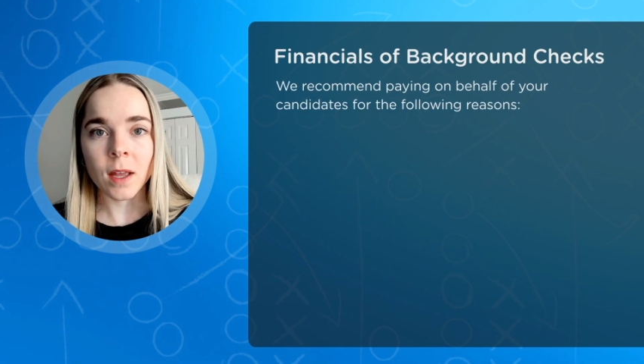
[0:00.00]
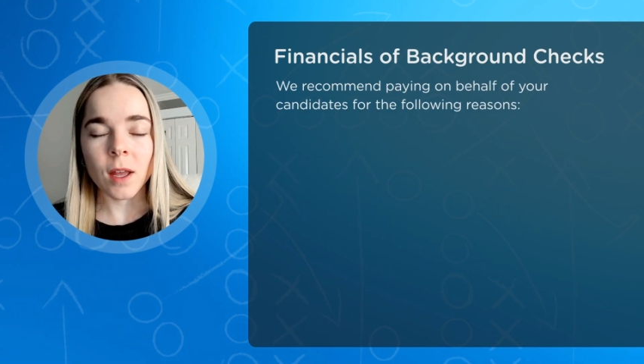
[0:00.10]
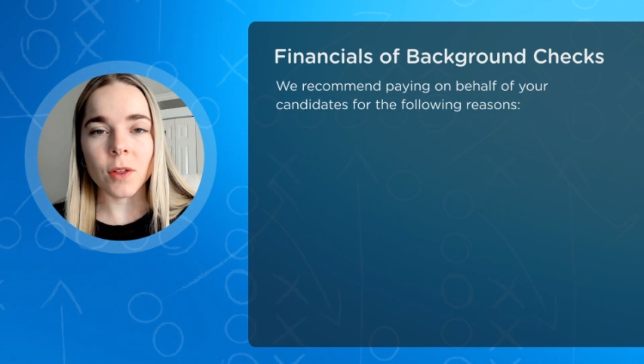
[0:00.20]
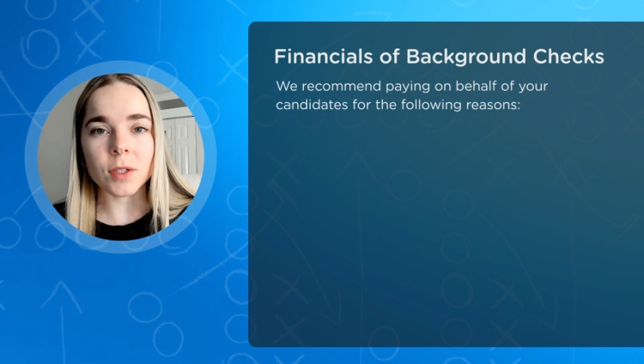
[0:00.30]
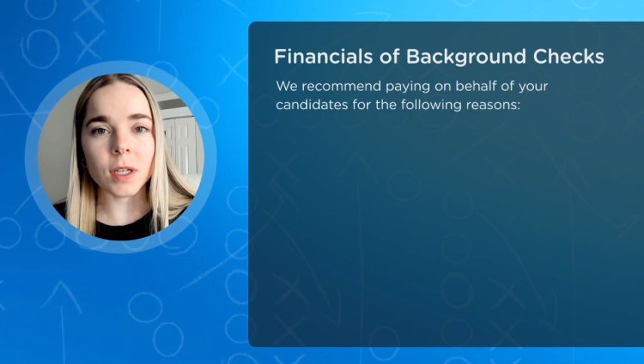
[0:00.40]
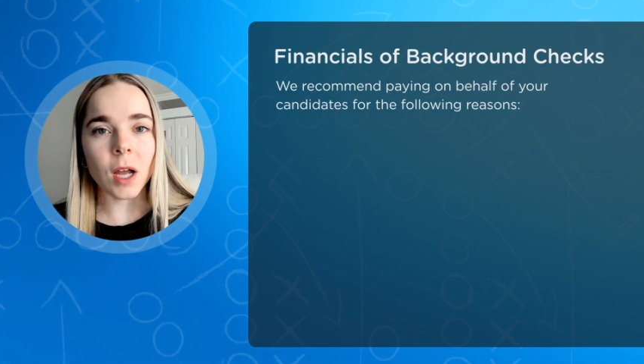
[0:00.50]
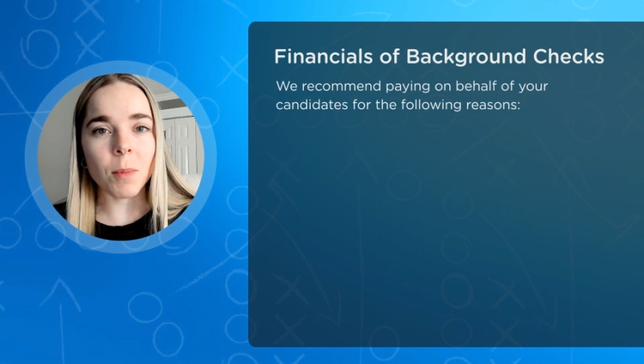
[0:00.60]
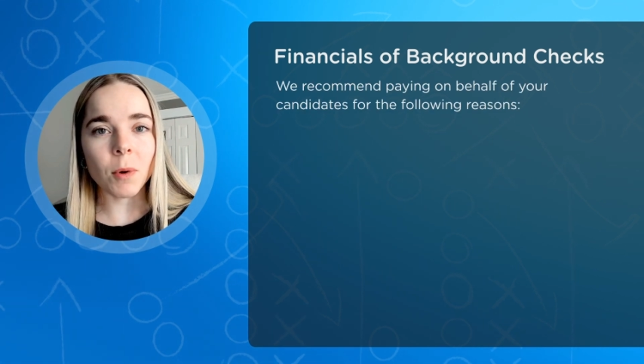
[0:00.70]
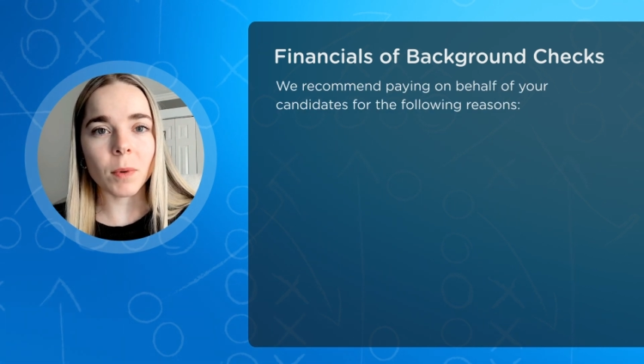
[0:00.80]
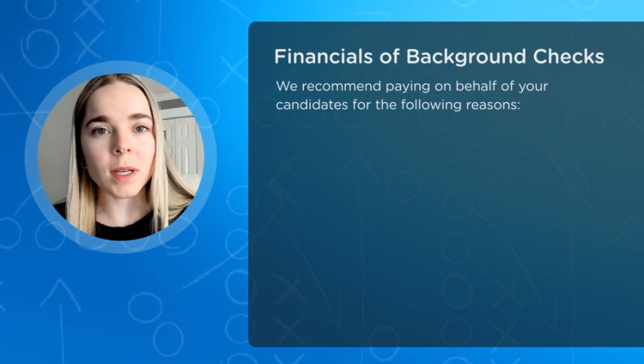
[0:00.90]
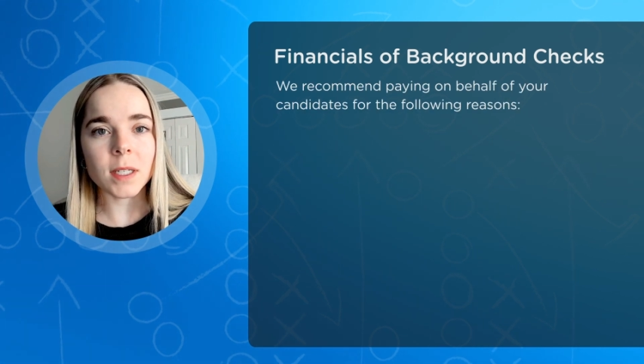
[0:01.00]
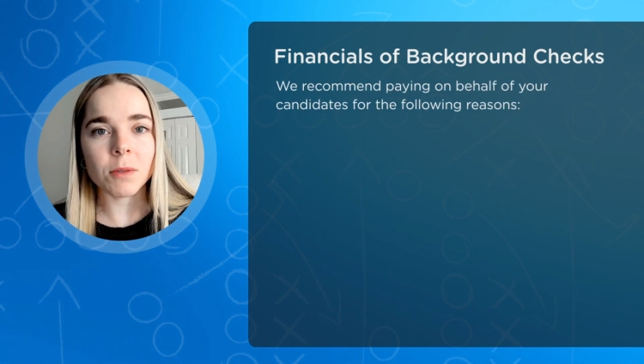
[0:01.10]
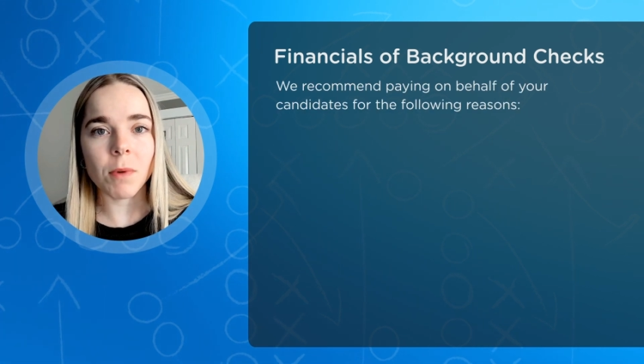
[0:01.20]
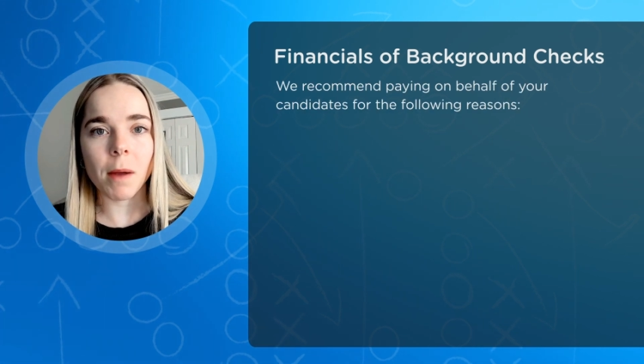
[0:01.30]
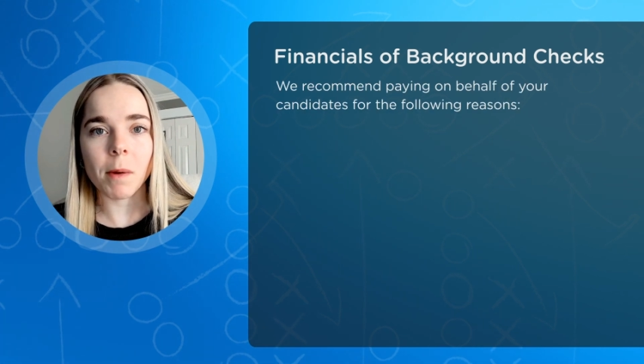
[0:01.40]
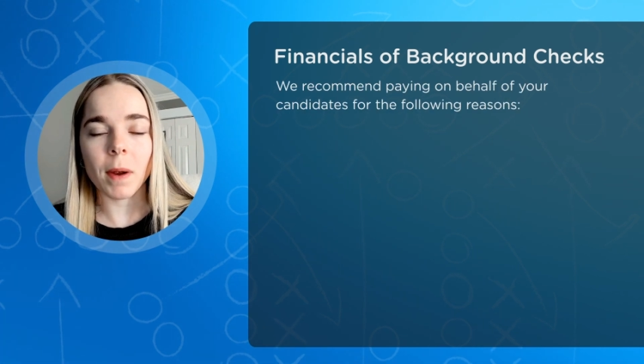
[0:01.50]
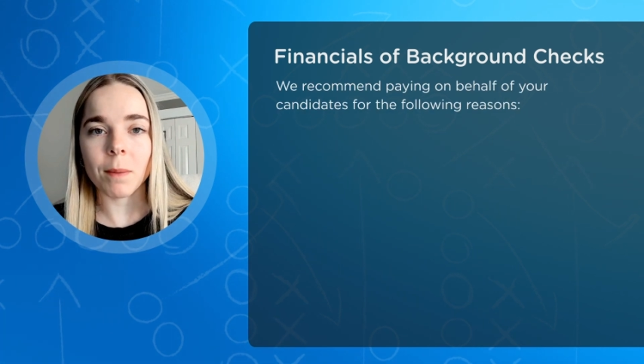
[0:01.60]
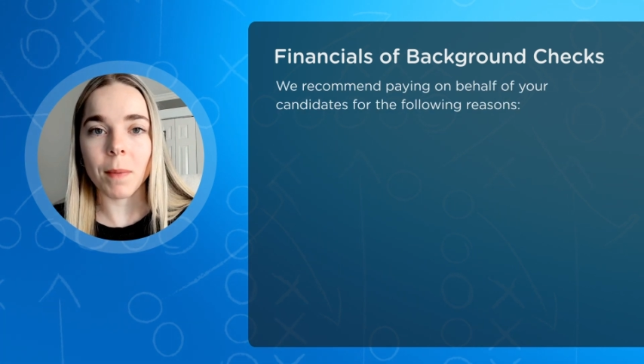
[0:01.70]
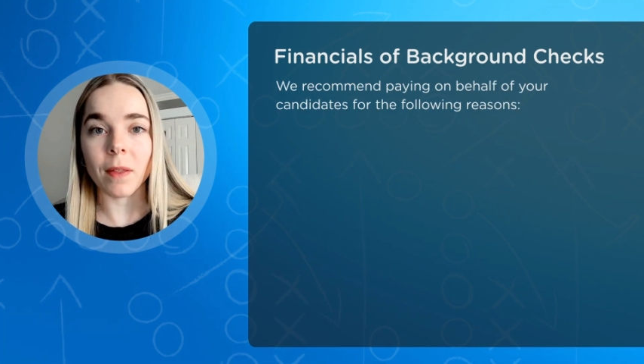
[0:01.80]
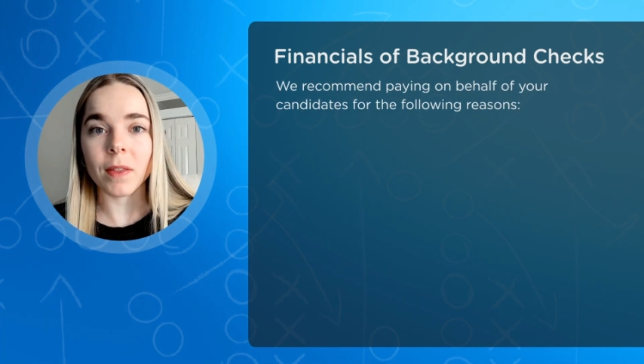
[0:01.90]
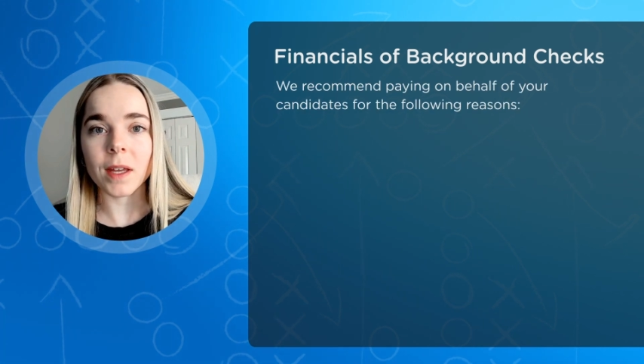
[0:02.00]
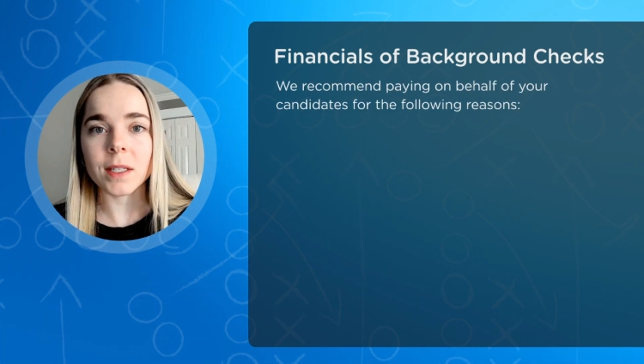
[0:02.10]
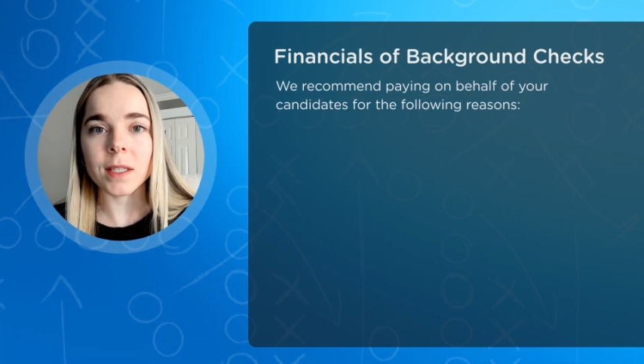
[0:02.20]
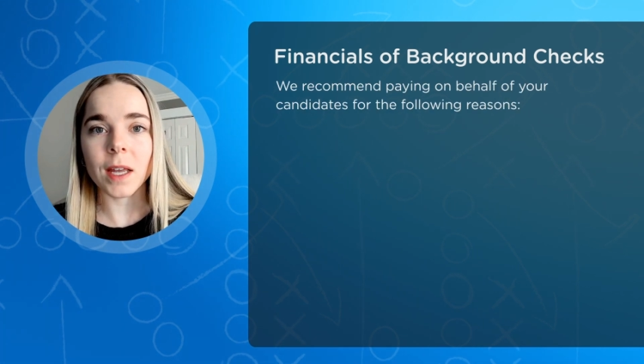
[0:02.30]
There's a couple reasons why we recommend this,